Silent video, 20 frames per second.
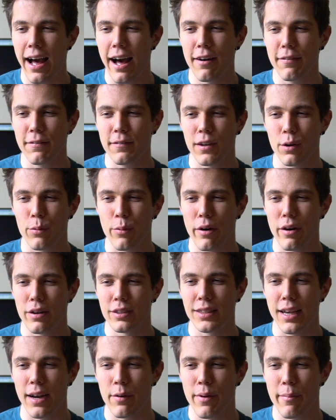
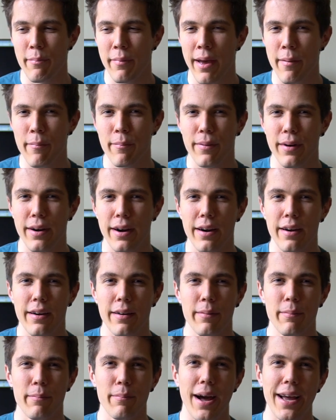Afterwards, I
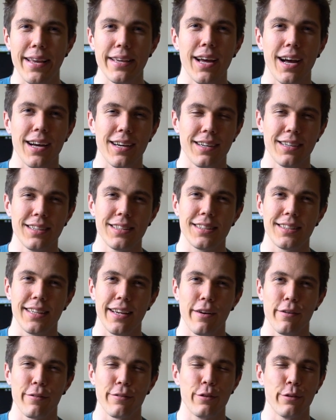remember my younger
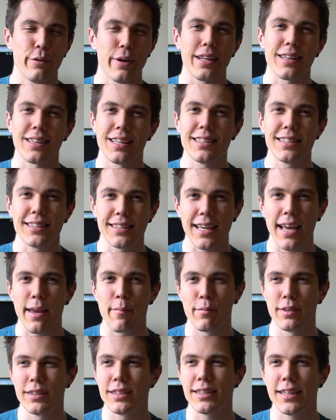self doing the
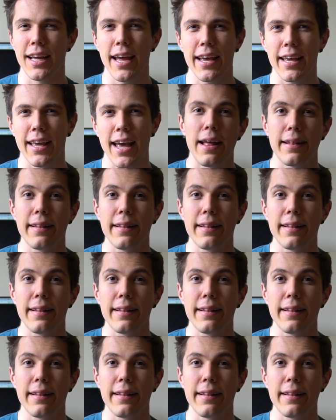same mistake.